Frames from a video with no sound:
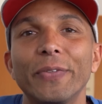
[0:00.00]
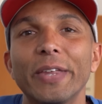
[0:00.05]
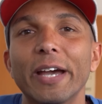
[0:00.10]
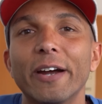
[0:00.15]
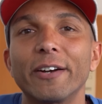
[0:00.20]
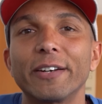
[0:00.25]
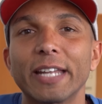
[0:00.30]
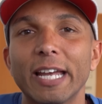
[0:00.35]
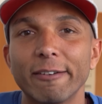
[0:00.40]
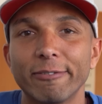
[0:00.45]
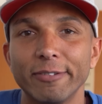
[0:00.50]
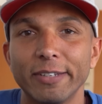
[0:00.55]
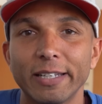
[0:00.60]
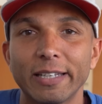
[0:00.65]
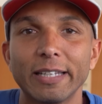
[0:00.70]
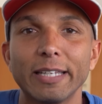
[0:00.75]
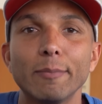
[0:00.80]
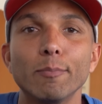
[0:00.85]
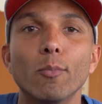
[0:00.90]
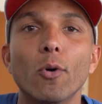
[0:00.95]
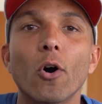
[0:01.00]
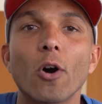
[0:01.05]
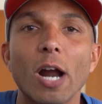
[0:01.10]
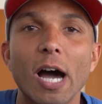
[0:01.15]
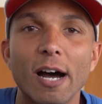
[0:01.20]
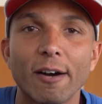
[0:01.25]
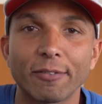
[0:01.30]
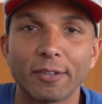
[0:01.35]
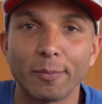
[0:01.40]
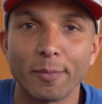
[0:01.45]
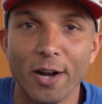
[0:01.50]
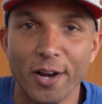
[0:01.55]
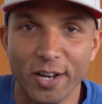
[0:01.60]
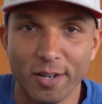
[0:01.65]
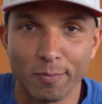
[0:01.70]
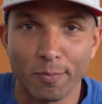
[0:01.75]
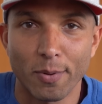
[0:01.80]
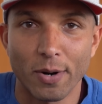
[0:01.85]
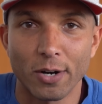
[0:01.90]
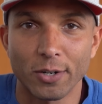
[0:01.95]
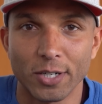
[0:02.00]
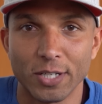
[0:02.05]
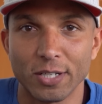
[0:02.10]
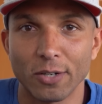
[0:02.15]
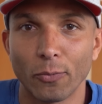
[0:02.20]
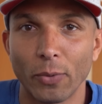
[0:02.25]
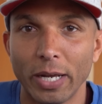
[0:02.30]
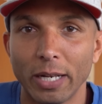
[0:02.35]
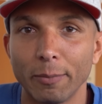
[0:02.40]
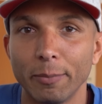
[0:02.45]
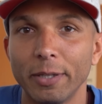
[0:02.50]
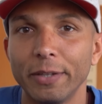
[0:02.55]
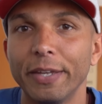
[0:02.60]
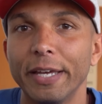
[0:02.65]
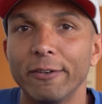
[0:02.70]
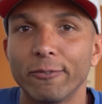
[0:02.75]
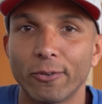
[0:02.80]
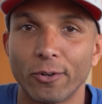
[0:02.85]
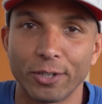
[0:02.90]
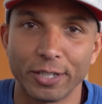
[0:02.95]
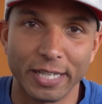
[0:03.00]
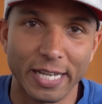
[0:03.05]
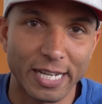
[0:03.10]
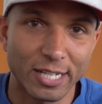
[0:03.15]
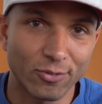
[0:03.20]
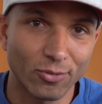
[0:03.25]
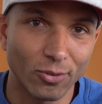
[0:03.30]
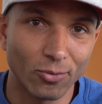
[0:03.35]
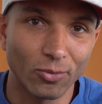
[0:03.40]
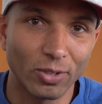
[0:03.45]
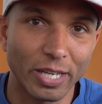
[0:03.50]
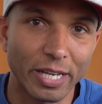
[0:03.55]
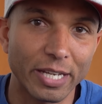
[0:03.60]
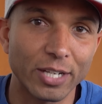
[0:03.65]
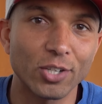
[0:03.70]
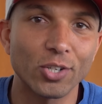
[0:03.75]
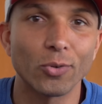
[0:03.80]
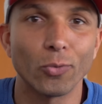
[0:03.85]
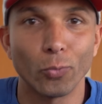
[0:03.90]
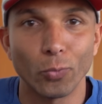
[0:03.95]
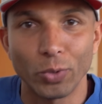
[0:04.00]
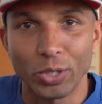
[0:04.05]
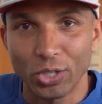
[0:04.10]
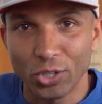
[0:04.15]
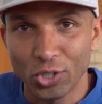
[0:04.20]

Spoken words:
there are definitely more aftermarket parts available than for the S58, which